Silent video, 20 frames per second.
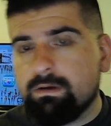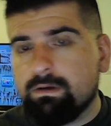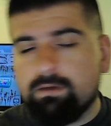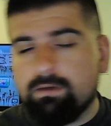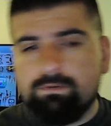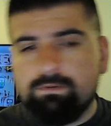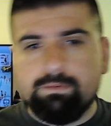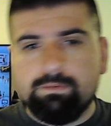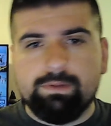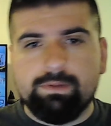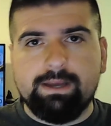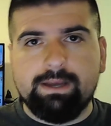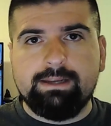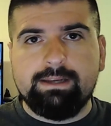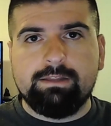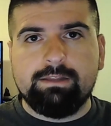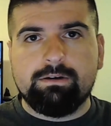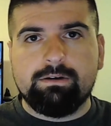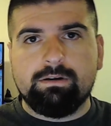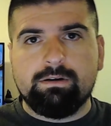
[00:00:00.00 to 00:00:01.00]
If you played
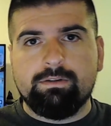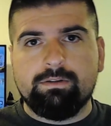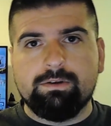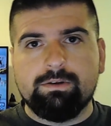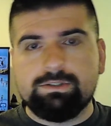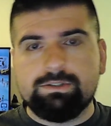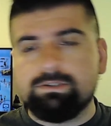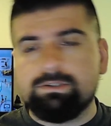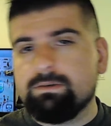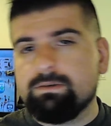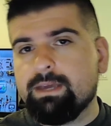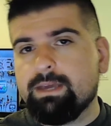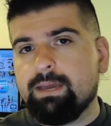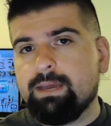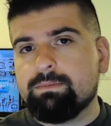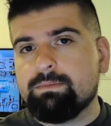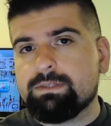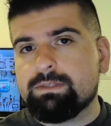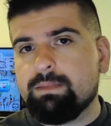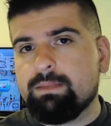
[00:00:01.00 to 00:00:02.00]
either of those 2
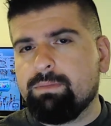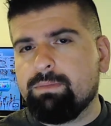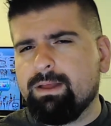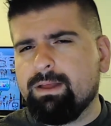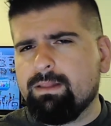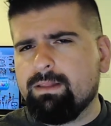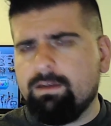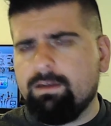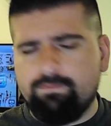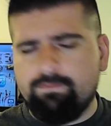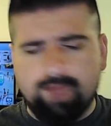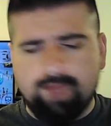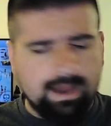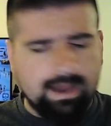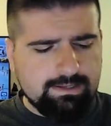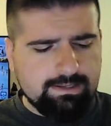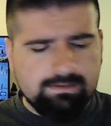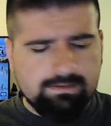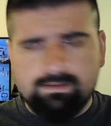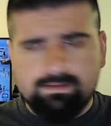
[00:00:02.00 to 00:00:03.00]
games, they play a lot
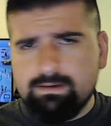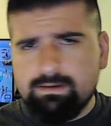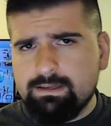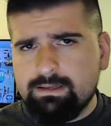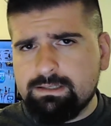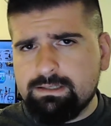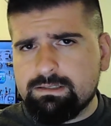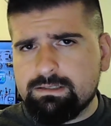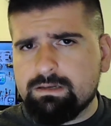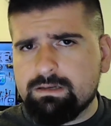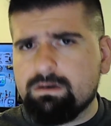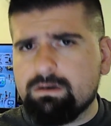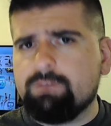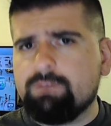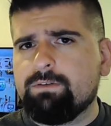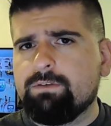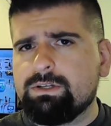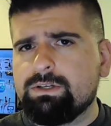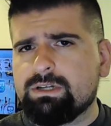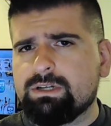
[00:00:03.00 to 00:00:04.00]
faster than this, so at
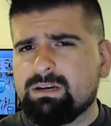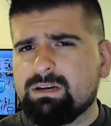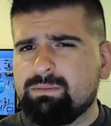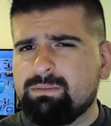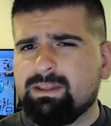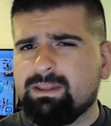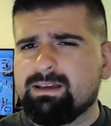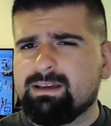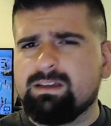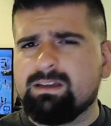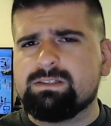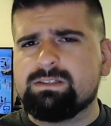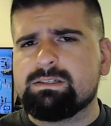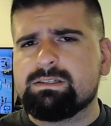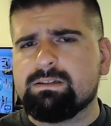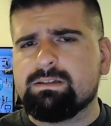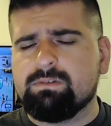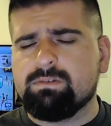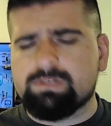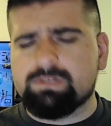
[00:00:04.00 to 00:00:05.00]
first you're going to be like, oh, this is
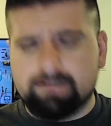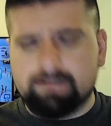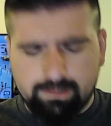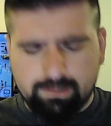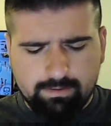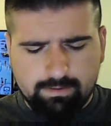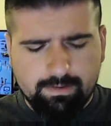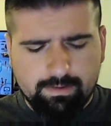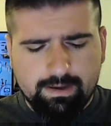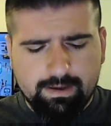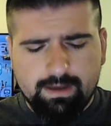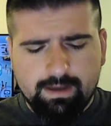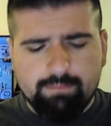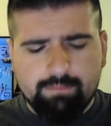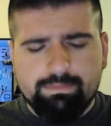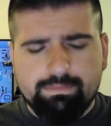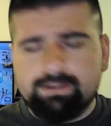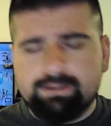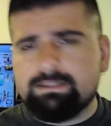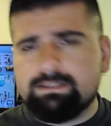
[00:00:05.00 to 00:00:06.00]
a little slow.
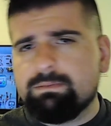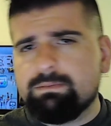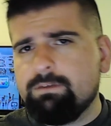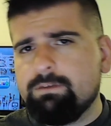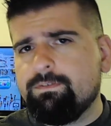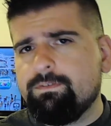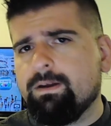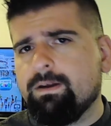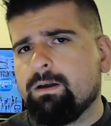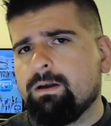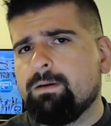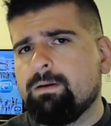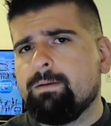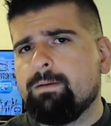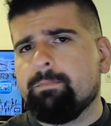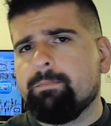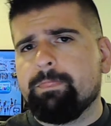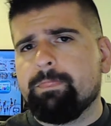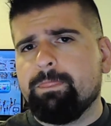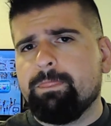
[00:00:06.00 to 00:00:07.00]
But to be fair,
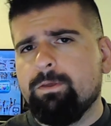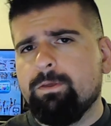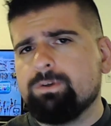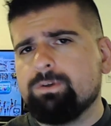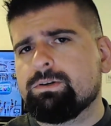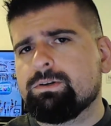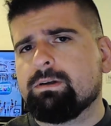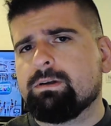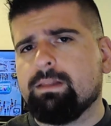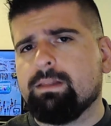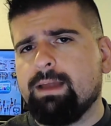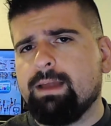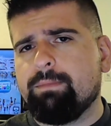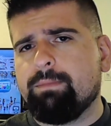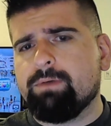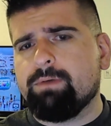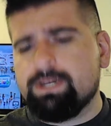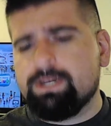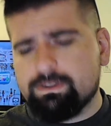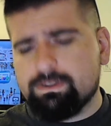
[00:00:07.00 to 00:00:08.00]
those are
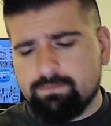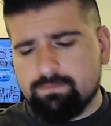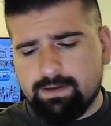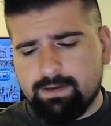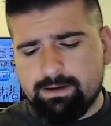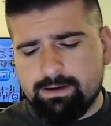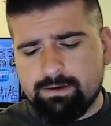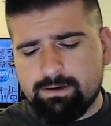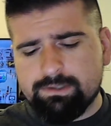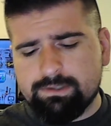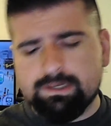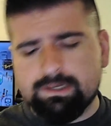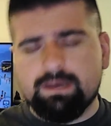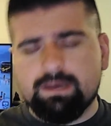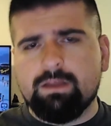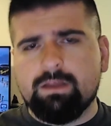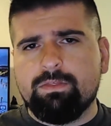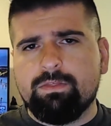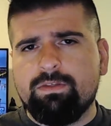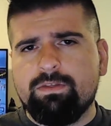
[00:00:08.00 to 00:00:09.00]
collaboration fighters.
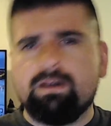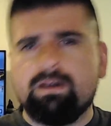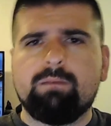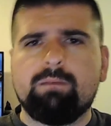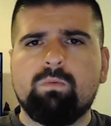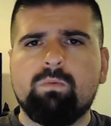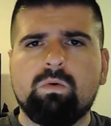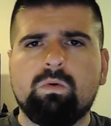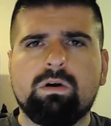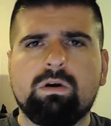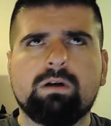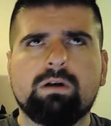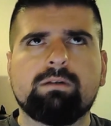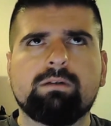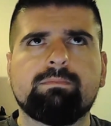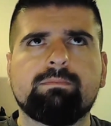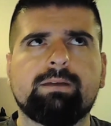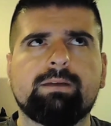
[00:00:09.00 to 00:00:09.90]
They're more